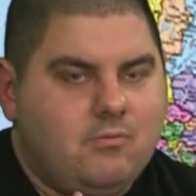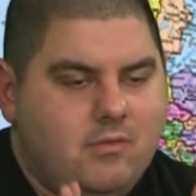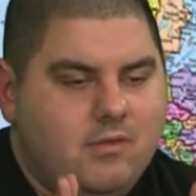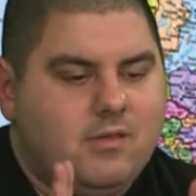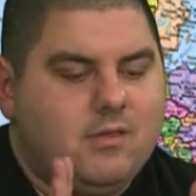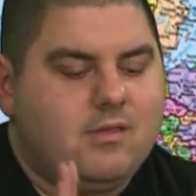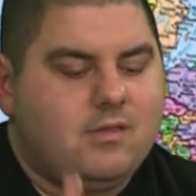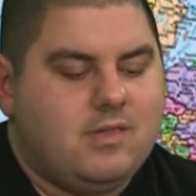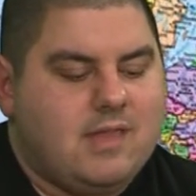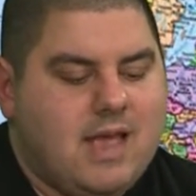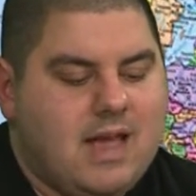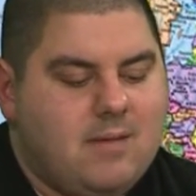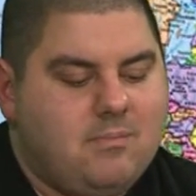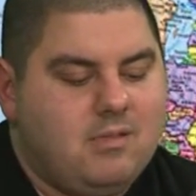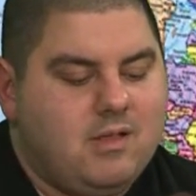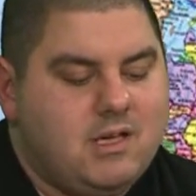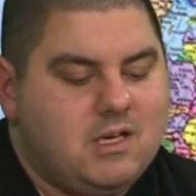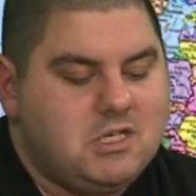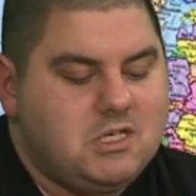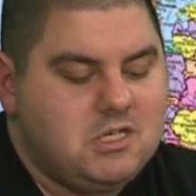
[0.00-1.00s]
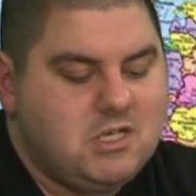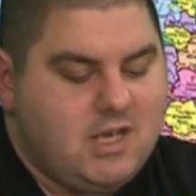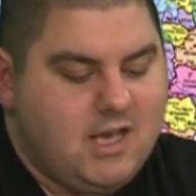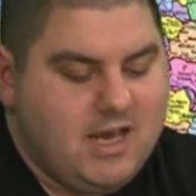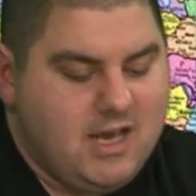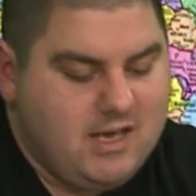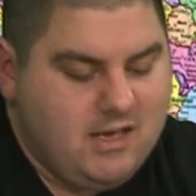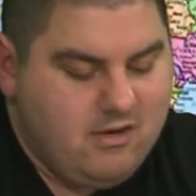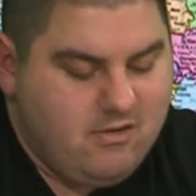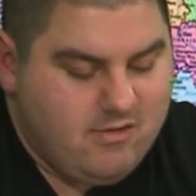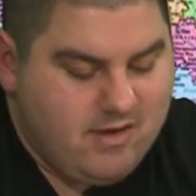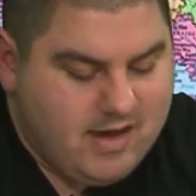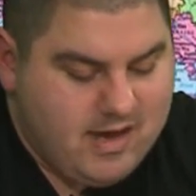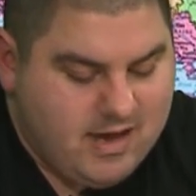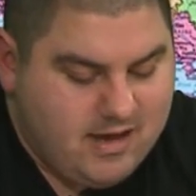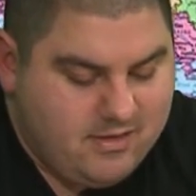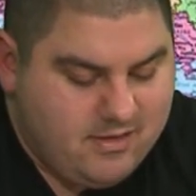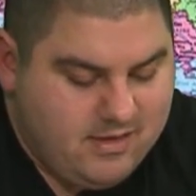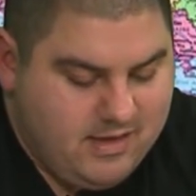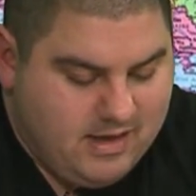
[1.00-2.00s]
was established, and you
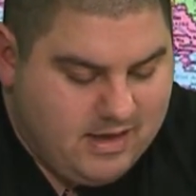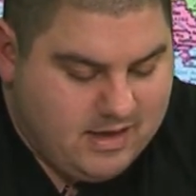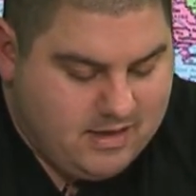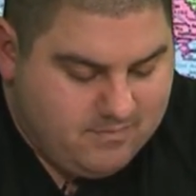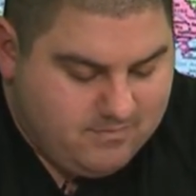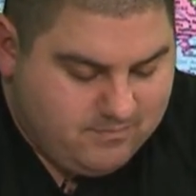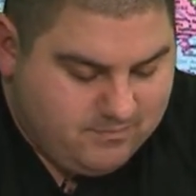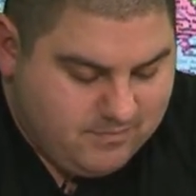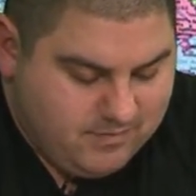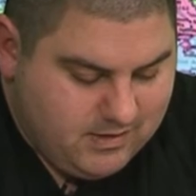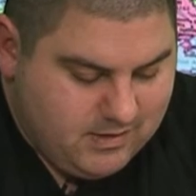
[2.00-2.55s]
had the, um,